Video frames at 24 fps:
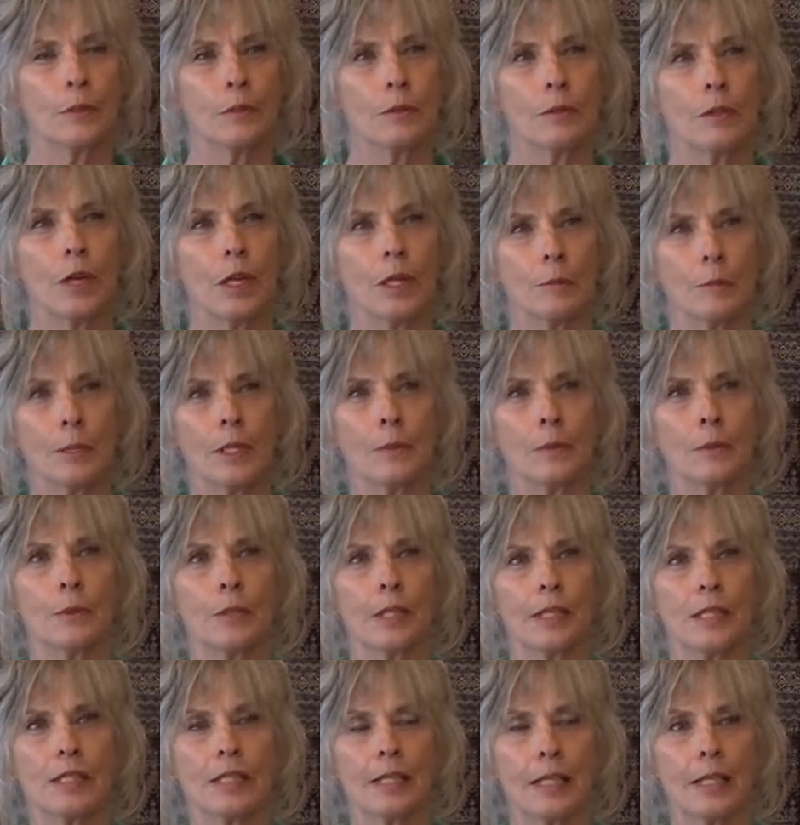a lot of people
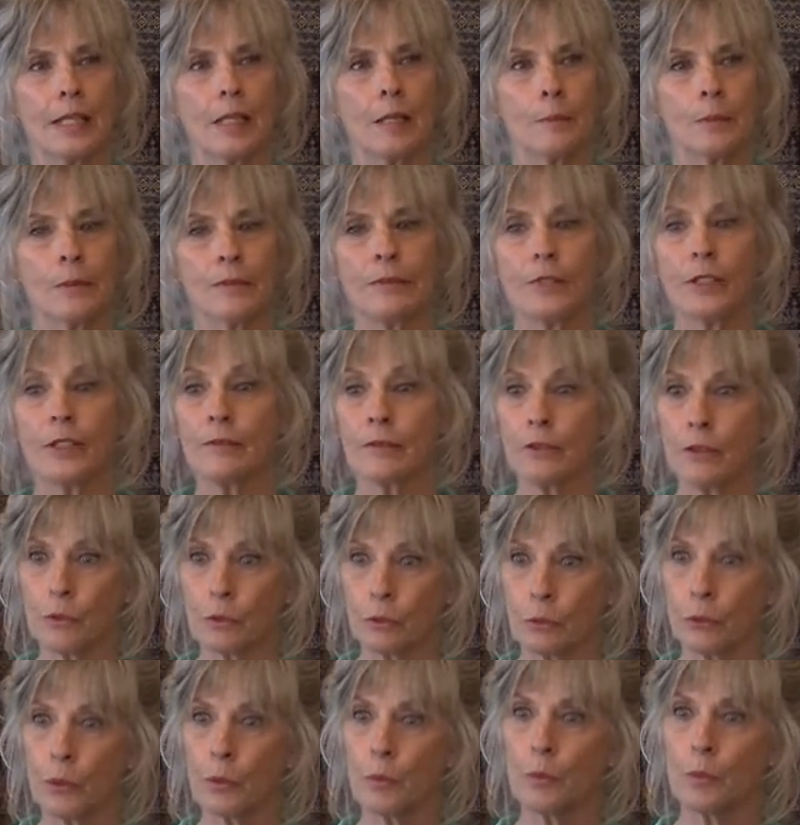like standing up in front of a
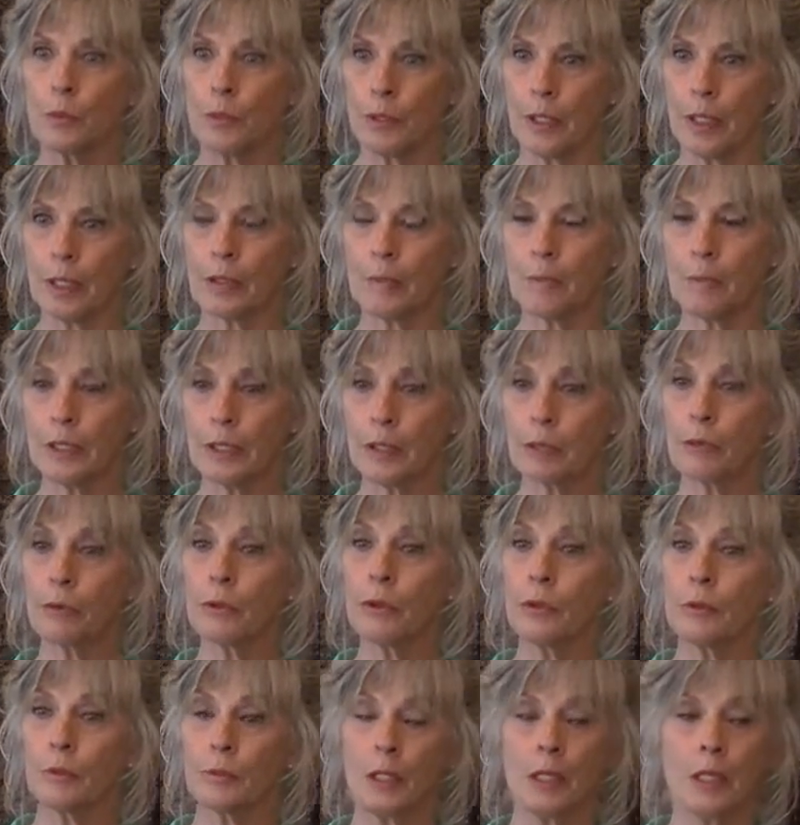group, like a big
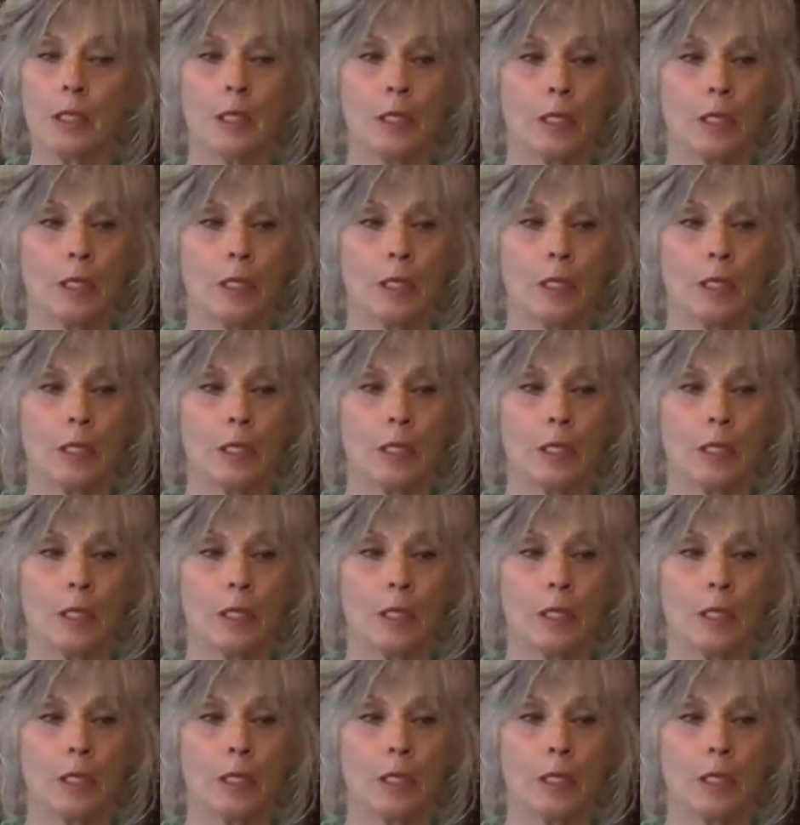group.